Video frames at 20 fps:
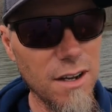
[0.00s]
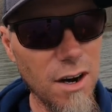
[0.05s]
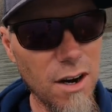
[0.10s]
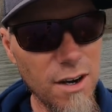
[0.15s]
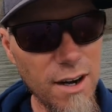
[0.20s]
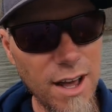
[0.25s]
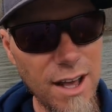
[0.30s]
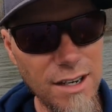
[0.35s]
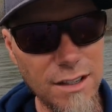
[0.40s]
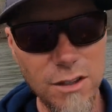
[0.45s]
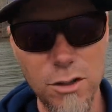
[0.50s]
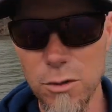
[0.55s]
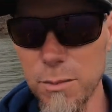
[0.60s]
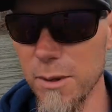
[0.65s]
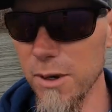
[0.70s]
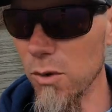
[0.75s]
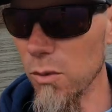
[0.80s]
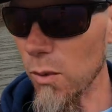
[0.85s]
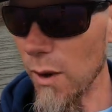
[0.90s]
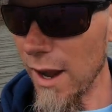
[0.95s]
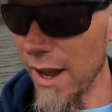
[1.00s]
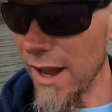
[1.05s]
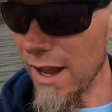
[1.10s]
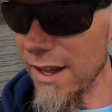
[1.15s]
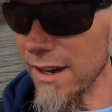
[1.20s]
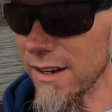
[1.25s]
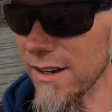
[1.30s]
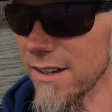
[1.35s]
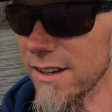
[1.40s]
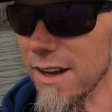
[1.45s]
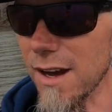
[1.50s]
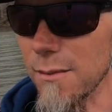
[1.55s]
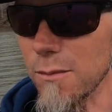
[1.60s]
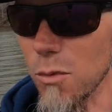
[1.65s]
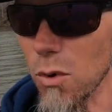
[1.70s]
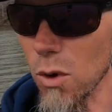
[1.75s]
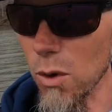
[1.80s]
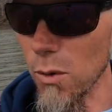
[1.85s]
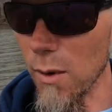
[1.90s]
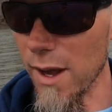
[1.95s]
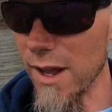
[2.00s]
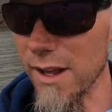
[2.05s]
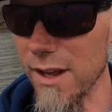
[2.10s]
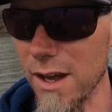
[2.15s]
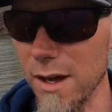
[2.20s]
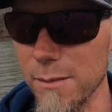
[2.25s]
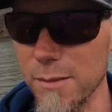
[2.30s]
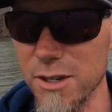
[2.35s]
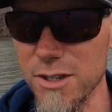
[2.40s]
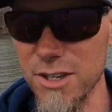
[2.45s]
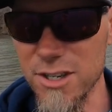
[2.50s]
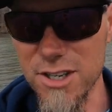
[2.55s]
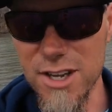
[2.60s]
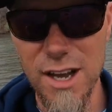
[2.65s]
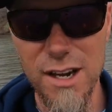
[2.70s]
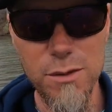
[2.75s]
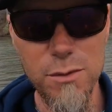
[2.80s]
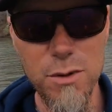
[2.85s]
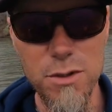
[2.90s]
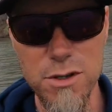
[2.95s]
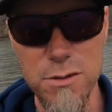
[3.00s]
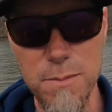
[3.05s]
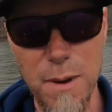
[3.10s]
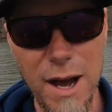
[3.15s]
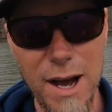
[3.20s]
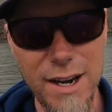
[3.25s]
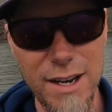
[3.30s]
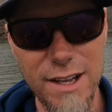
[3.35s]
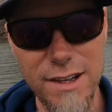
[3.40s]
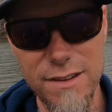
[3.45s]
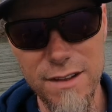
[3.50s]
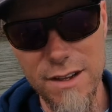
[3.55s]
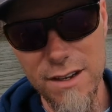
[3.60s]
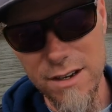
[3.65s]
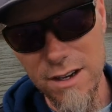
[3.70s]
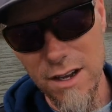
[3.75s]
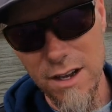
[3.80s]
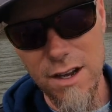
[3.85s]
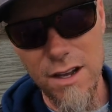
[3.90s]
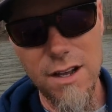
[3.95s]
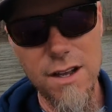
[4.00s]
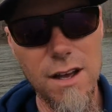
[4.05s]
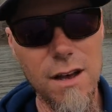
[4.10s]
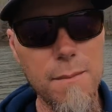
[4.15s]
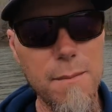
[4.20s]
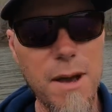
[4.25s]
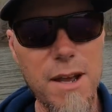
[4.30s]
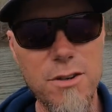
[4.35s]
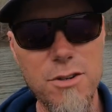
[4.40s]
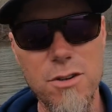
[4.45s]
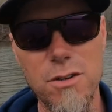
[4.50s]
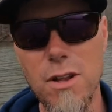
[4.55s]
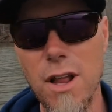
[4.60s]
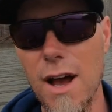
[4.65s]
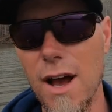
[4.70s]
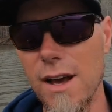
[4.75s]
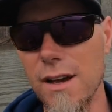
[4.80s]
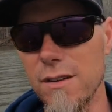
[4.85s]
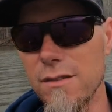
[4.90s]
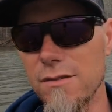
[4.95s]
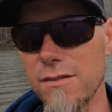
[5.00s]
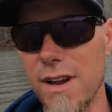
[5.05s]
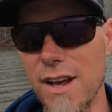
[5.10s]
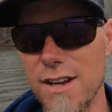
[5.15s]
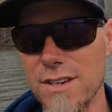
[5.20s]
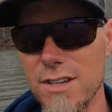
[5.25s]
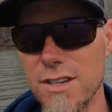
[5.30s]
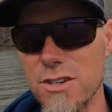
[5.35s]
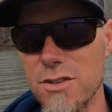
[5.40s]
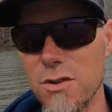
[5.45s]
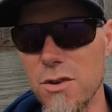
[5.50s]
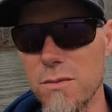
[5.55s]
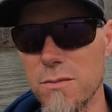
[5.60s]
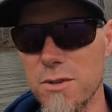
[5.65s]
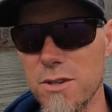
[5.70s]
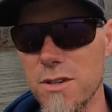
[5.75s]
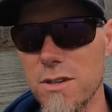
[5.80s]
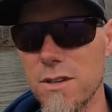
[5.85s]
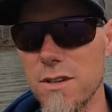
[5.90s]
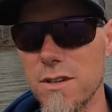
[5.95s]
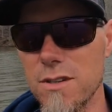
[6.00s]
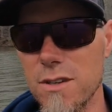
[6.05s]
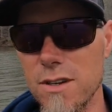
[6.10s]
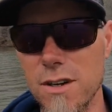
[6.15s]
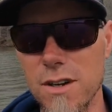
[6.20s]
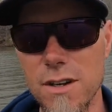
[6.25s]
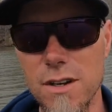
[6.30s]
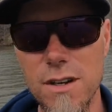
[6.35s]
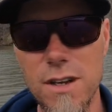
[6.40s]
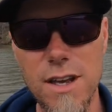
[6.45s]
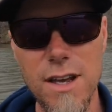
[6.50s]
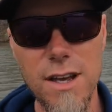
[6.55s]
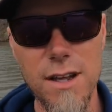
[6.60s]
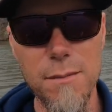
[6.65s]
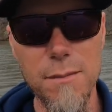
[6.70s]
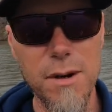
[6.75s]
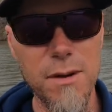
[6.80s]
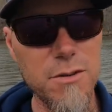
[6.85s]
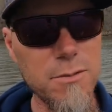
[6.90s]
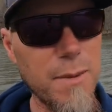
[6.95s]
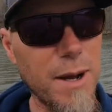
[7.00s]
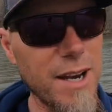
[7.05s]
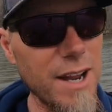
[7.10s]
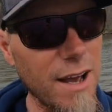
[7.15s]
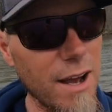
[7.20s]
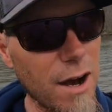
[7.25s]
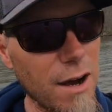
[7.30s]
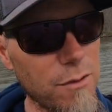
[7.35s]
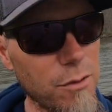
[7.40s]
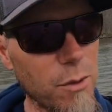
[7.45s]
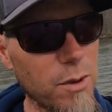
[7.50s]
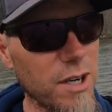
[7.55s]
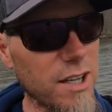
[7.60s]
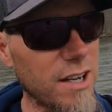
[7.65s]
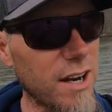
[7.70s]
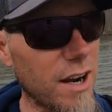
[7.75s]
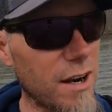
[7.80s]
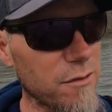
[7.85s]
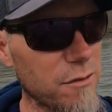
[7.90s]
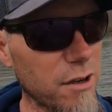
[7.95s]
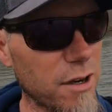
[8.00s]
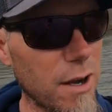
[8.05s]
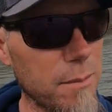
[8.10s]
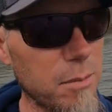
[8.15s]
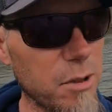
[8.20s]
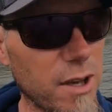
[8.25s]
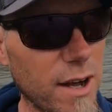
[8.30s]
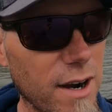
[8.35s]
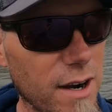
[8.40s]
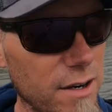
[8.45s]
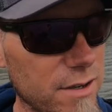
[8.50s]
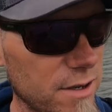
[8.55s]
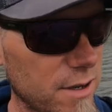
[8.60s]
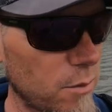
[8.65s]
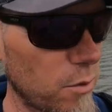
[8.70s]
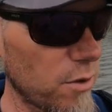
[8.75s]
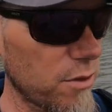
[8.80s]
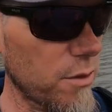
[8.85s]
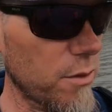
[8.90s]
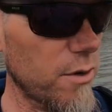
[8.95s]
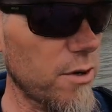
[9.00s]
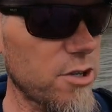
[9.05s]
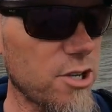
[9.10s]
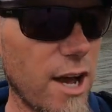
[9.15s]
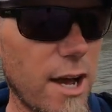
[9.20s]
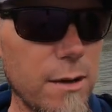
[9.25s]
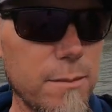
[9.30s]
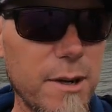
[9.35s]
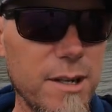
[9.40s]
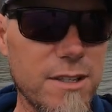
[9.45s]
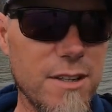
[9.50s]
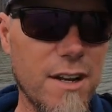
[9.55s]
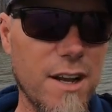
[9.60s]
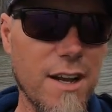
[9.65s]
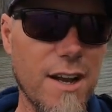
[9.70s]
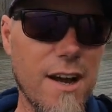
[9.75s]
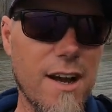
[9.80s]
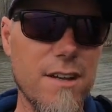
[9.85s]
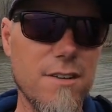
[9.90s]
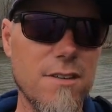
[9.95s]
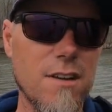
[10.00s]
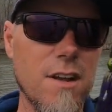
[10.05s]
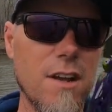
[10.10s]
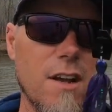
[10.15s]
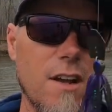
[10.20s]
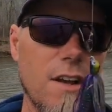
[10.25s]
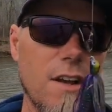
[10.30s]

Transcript: I already had a little bit of rain, got more rain coming. It's just kind of real spotty, and then a major line of nasty storms is gonna hit. But it was my day off. I wanted to get out here for a couple hours, and we're throwing a chatterbait today, guys.